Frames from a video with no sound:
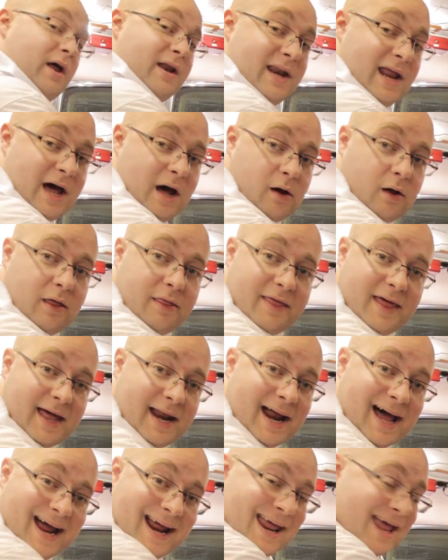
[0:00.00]
and now
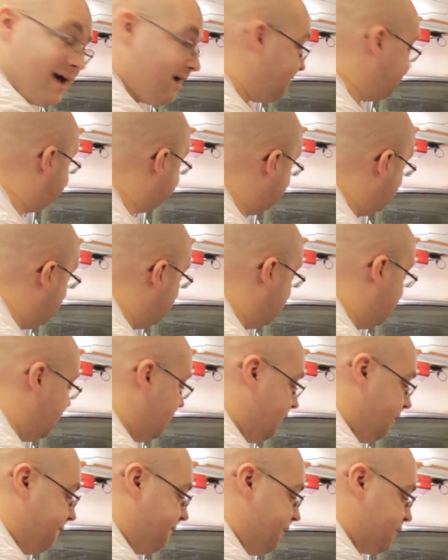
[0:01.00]
that I have
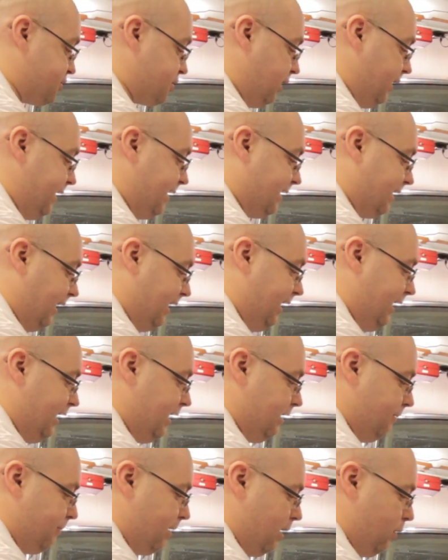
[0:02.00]
officially
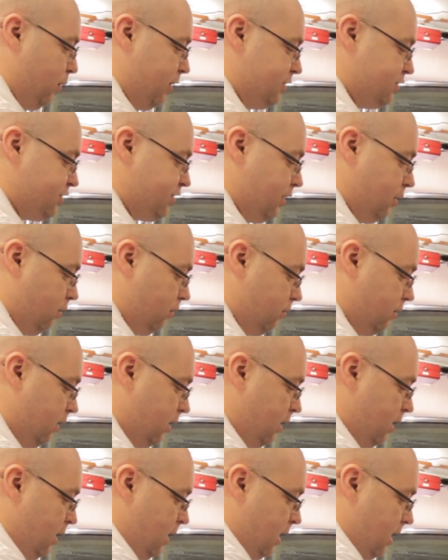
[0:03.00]
cleaned my windshield,
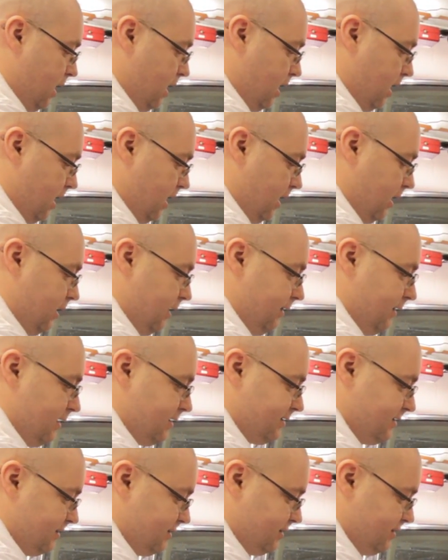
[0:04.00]
and
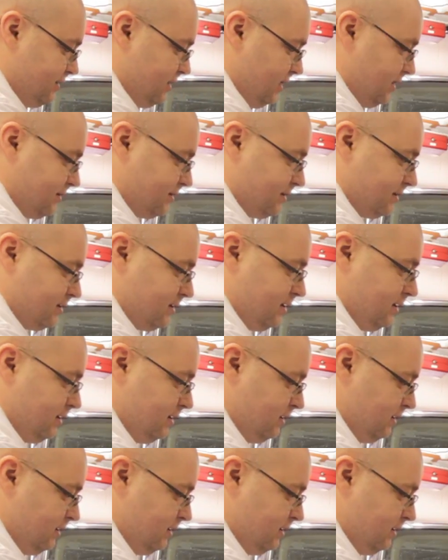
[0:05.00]
this is just